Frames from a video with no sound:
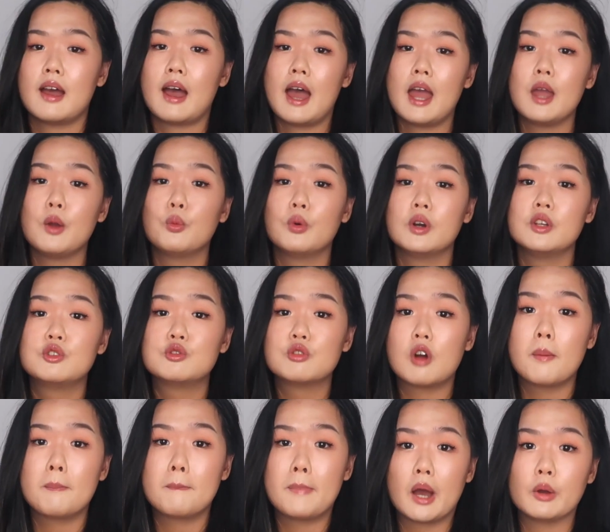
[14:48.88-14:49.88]
I would
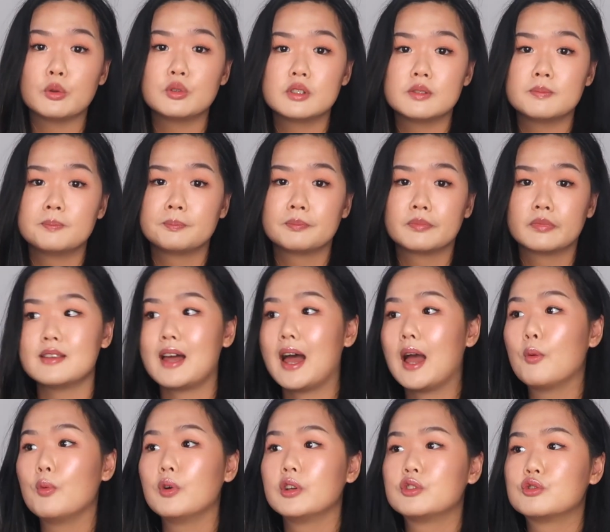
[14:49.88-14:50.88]
drop out.
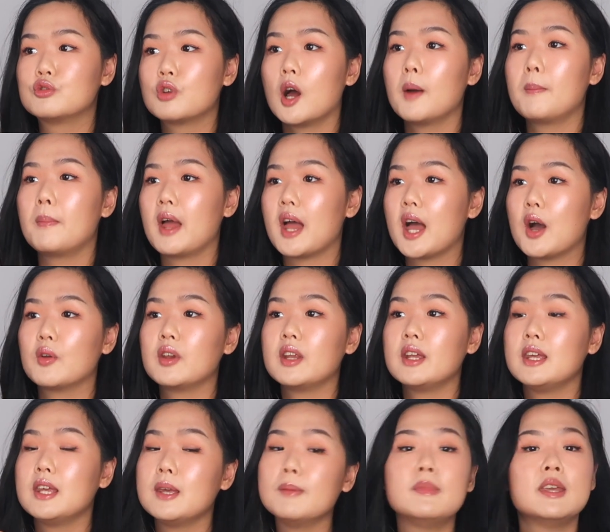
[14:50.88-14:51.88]
I would drop
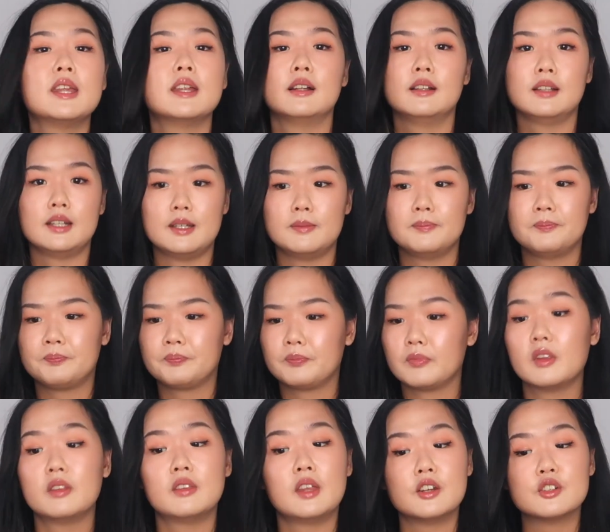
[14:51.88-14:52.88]
out immediately.
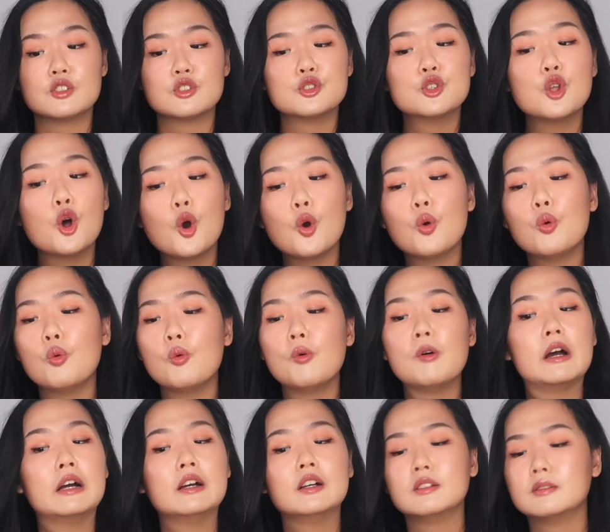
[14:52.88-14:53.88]
There's
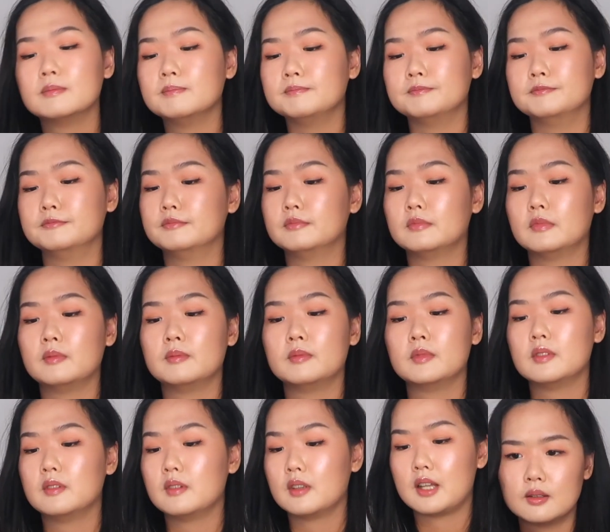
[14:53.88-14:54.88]
no...
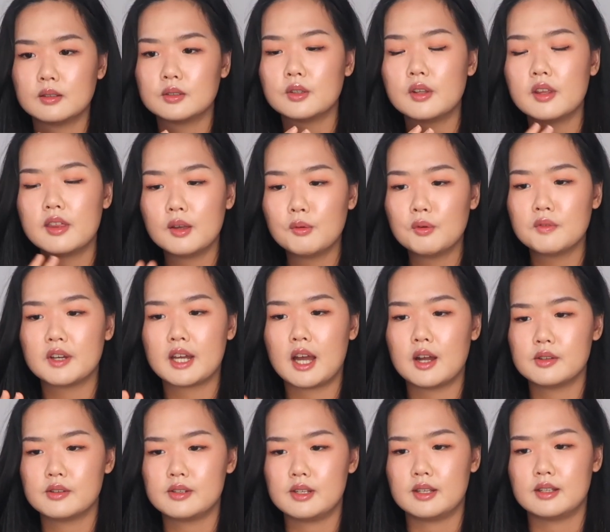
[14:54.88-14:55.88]
So the thing with
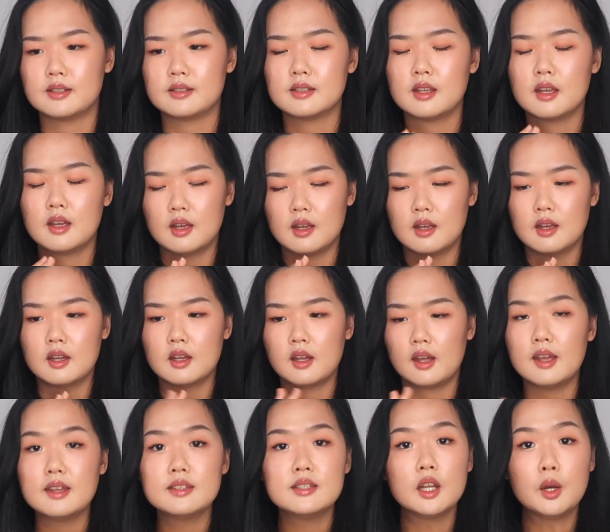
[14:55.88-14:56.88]
accounting is
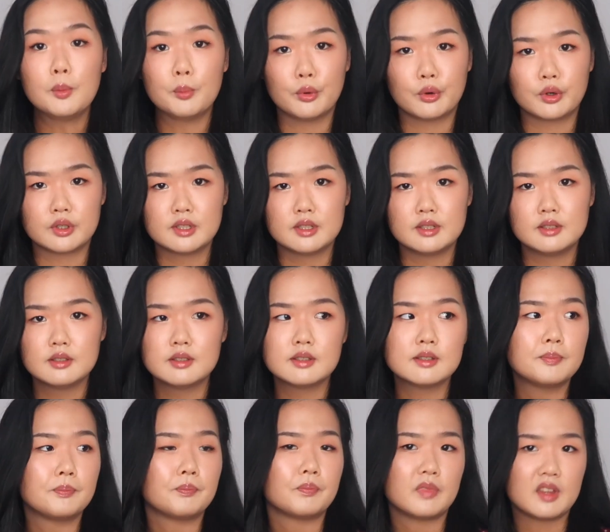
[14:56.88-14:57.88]
it
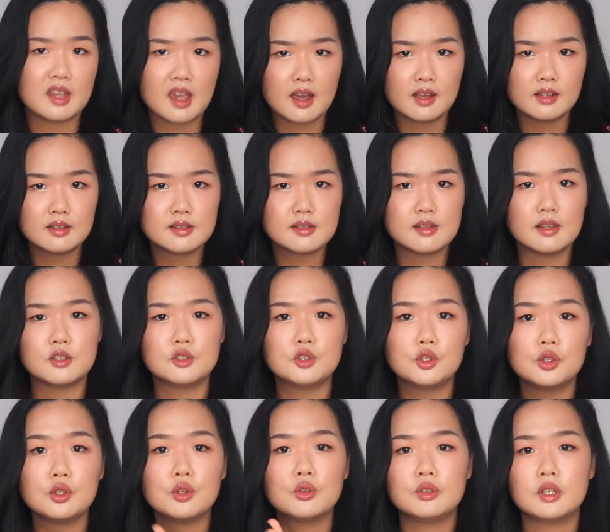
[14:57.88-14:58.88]
important? Yes.
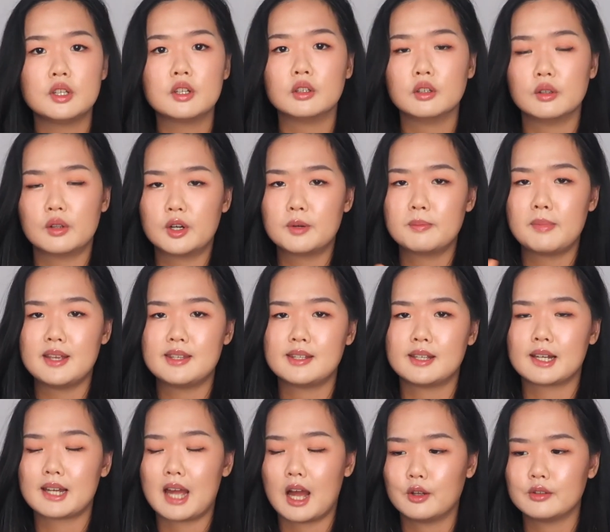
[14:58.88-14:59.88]
Do you need to learn
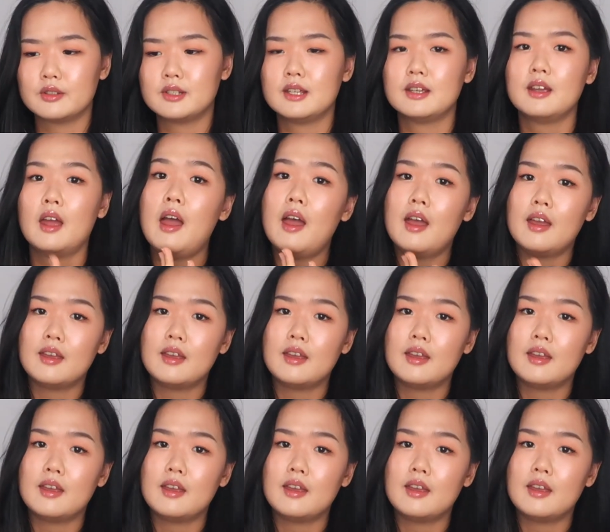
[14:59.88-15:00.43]
basic accounting?